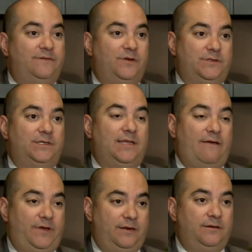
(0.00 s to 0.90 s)
of those
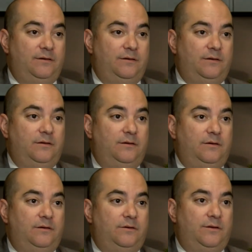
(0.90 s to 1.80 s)
11
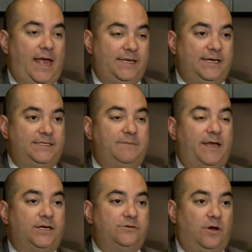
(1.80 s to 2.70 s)
anti
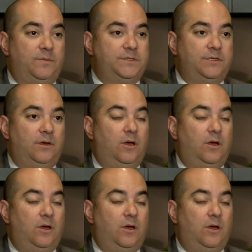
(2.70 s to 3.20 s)
Semitic tropes.